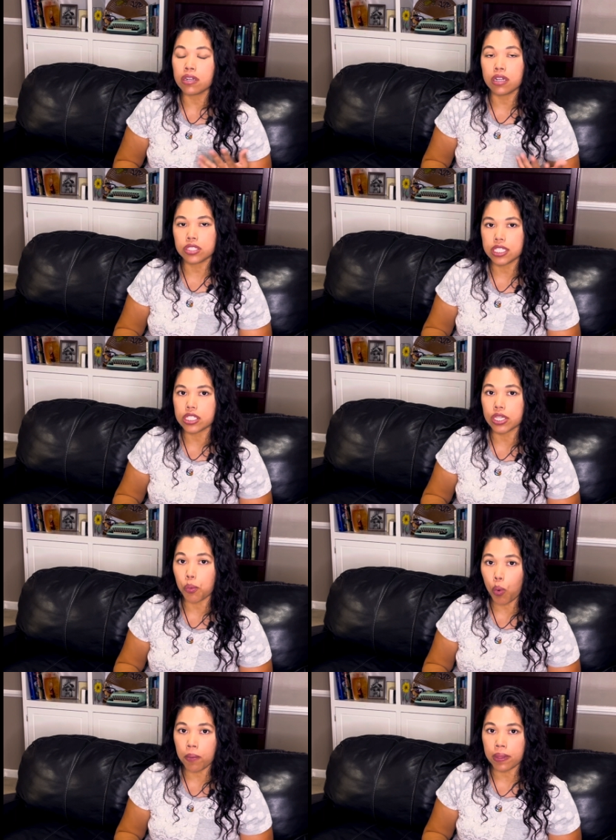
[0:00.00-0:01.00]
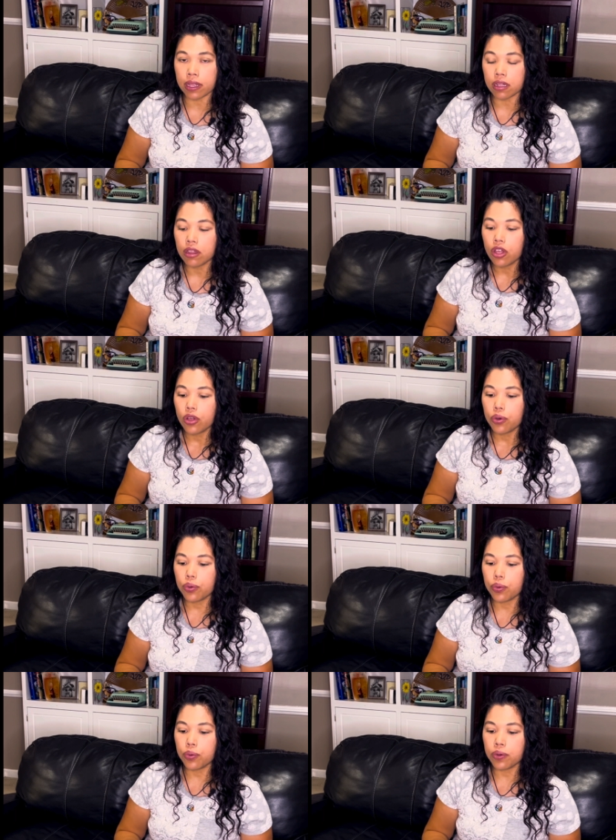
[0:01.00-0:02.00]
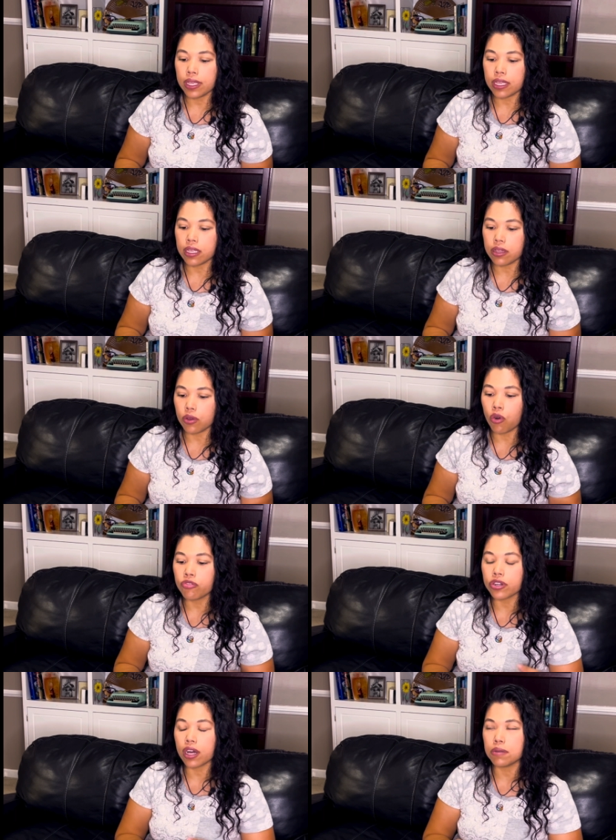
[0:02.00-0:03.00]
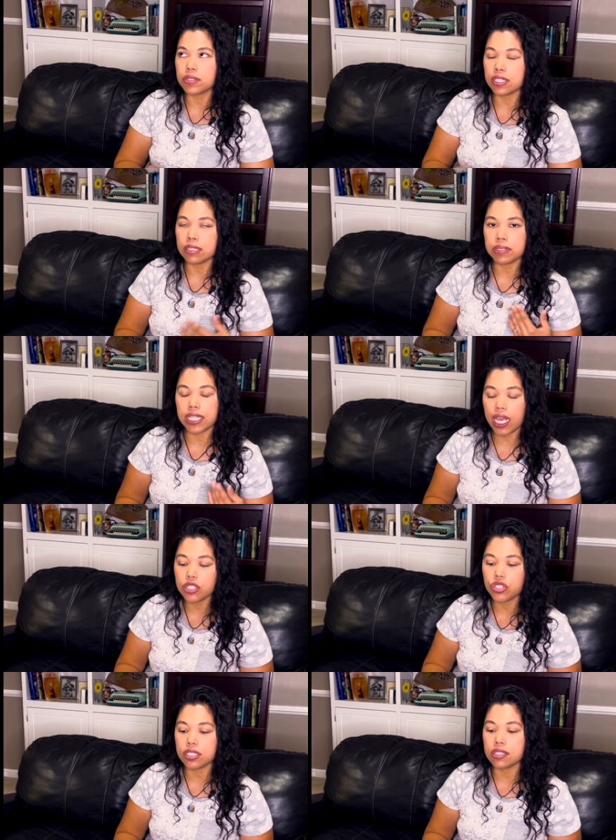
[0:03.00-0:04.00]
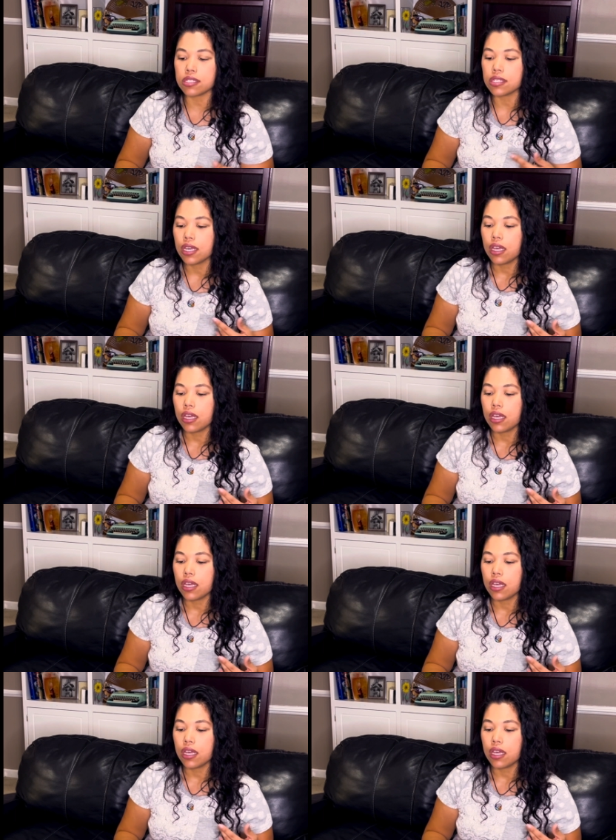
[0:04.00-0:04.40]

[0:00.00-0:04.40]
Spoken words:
an autistic woman who overcomes the limitations